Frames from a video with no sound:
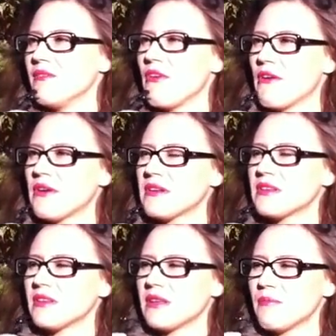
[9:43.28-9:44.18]

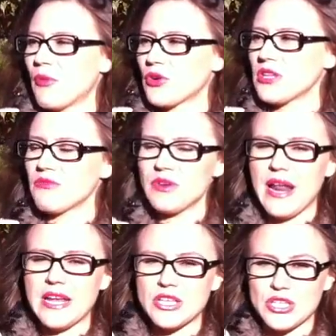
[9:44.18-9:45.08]
very important
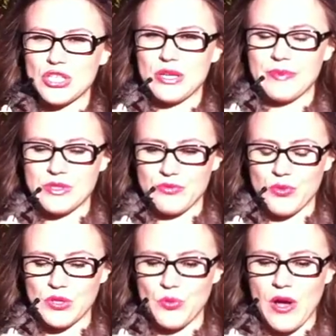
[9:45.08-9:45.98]
relationships
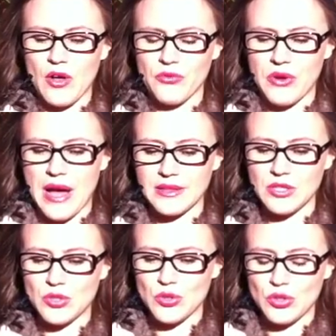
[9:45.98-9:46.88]
with wealth,
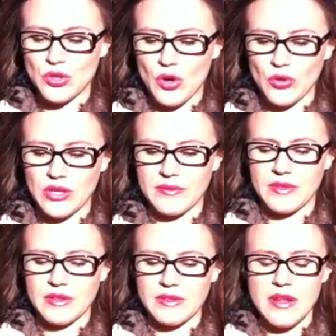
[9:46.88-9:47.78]
attitude, you know,
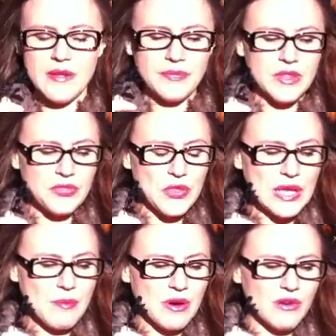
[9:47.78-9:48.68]
the
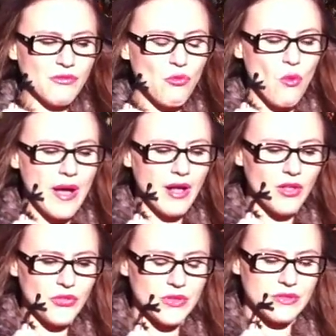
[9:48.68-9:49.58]
theme of
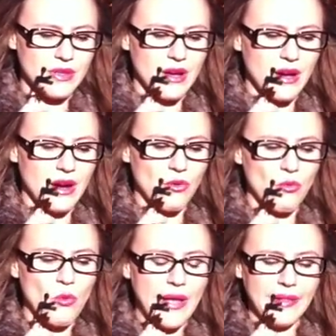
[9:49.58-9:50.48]
wealth and
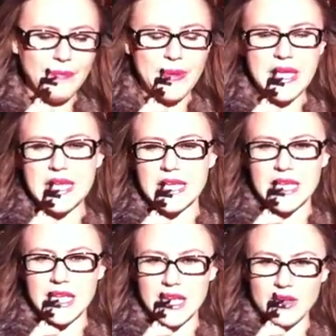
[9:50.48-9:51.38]

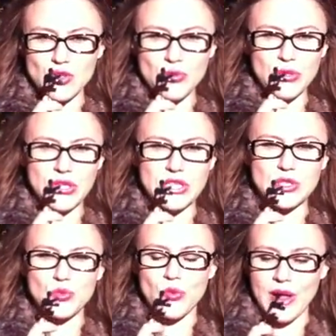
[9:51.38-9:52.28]
well-being. Jupiter
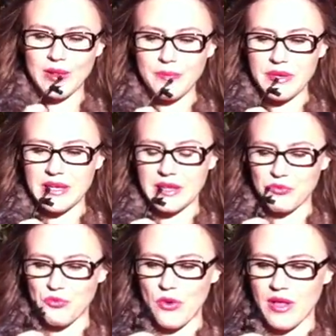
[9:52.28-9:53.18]
is well-being
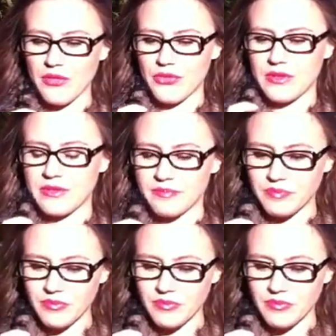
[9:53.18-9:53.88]
and wealth, and